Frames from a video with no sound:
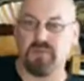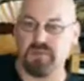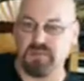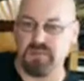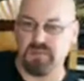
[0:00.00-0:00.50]

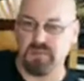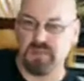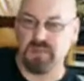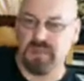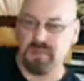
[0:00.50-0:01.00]
apple seed
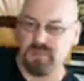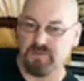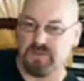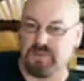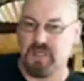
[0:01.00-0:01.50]
kind
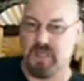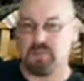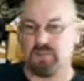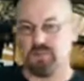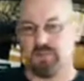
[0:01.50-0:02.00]
of
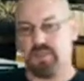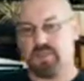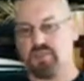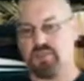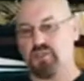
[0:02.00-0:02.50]
design to the
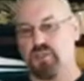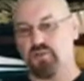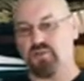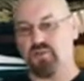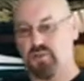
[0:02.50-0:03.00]
blade, a
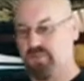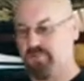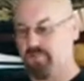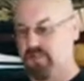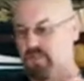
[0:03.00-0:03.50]
geometry.
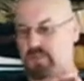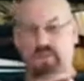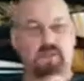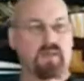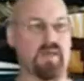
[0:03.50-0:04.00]

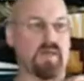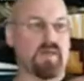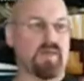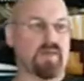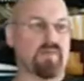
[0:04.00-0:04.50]

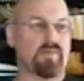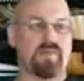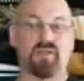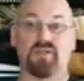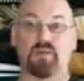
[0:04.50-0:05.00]

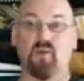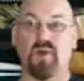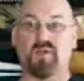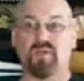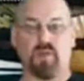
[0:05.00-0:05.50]
It's
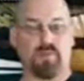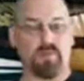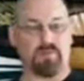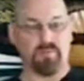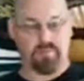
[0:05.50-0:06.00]
quite sharp